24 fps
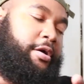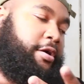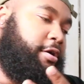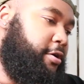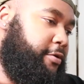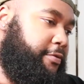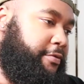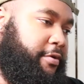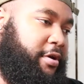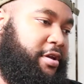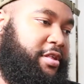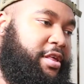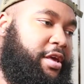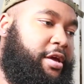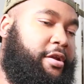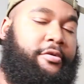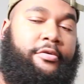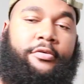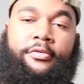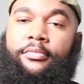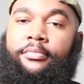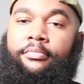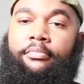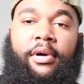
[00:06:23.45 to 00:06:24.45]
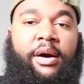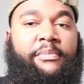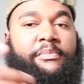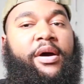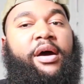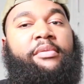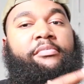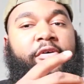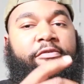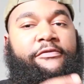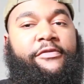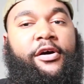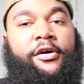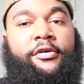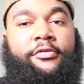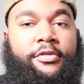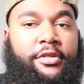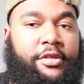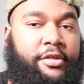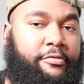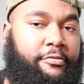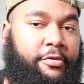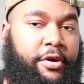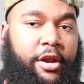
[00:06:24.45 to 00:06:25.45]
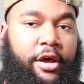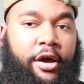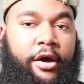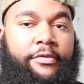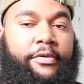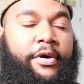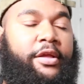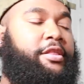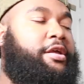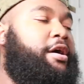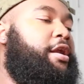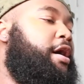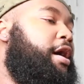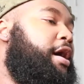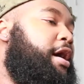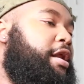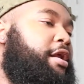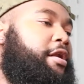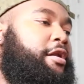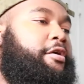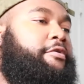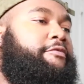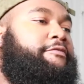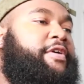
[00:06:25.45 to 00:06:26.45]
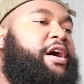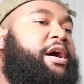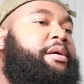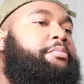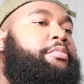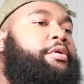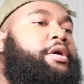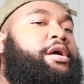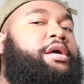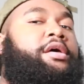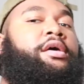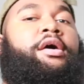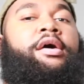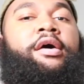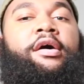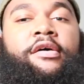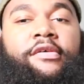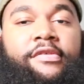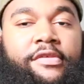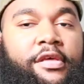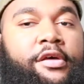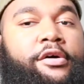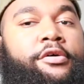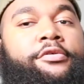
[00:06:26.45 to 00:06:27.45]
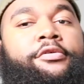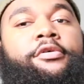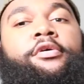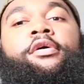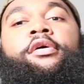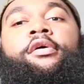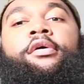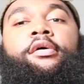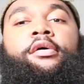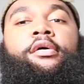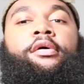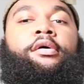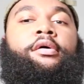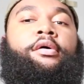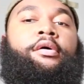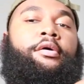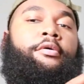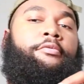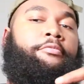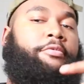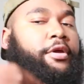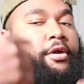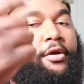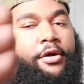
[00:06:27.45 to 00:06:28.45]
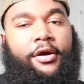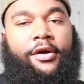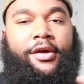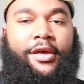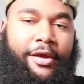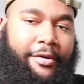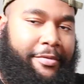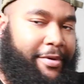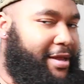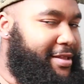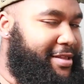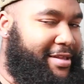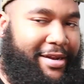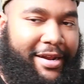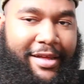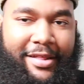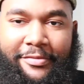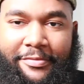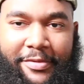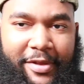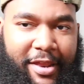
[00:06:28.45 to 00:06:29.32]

girlfriend channel. My bad, my phone just went off. I thought I had it on vibrate. So we're gonna go ahead and get right to another